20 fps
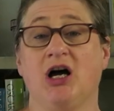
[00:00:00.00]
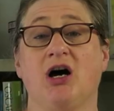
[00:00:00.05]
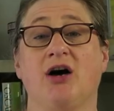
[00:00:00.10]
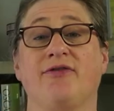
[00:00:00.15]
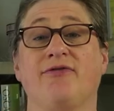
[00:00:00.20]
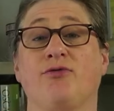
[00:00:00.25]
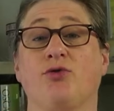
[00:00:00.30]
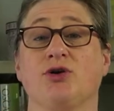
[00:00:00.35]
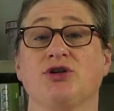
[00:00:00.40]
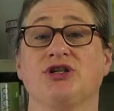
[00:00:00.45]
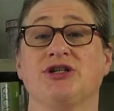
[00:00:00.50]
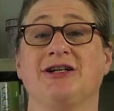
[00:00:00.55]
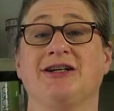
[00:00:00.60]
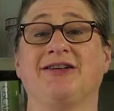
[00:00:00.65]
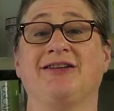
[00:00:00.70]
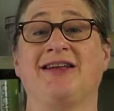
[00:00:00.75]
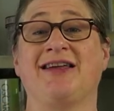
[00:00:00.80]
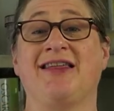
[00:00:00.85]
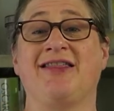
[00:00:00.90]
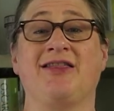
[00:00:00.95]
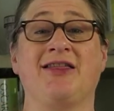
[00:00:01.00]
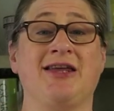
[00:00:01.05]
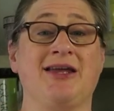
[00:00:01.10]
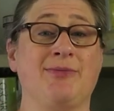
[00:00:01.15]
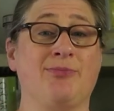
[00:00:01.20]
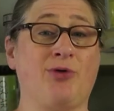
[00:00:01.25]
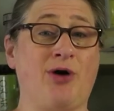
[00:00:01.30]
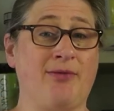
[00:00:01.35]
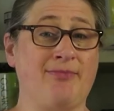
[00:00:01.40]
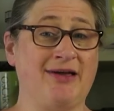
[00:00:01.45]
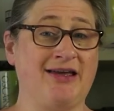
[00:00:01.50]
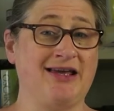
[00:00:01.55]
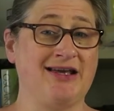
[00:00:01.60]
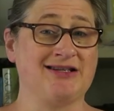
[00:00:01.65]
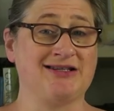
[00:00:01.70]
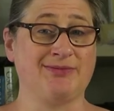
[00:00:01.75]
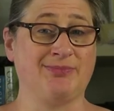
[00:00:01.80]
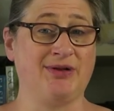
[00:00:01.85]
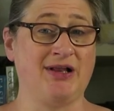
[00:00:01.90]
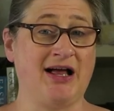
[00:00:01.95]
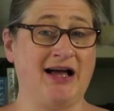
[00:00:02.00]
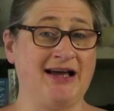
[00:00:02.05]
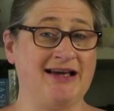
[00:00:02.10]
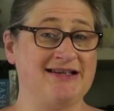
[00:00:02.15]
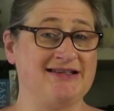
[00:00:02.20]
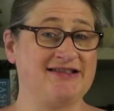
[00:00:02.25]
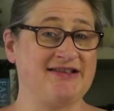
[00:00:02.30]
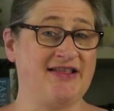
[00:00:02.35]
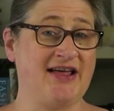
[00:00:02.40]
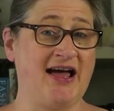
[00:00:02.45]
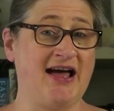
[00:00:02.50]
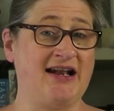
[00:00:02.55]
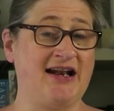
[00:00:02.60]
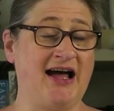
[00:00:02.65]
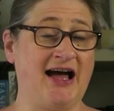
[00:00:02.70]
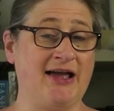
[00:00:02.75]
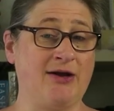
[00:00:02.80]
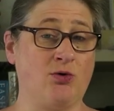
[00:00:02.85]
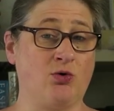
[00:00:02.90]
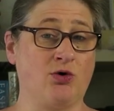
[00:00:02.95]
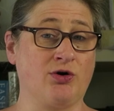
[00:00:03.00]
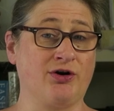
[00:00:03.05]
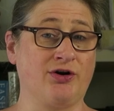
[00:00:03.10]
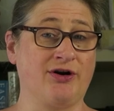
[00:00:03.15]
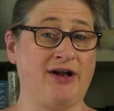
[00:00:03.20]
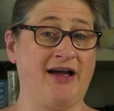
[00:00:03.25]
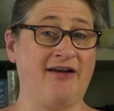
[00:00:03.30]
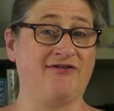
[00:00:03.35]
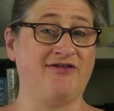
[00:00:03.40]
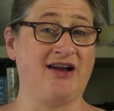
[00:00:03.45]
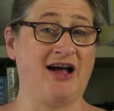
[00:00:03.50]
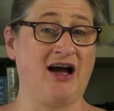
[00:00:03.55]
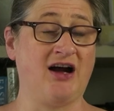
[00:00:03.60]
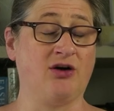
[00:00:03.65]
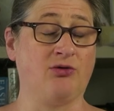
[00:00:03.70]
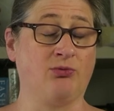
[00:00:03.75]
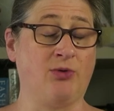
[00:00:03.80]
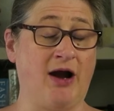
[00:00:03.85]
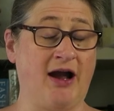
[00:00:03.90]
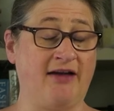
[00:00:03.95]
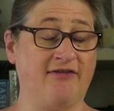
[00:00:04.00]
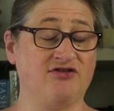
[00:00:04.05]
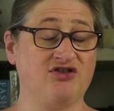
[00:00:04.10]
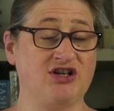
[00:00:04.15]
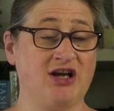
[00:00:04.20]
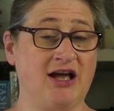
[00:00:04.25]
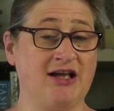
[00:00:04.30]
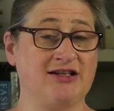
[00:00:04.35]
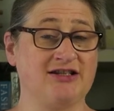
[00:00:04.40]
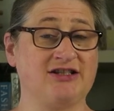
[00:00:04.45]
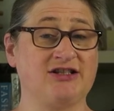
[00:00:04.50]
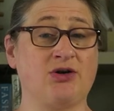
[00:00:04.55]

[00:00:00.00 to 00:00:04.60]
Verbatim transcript: Unfortunately, the bra making supplies that I ordered have not arrived yet,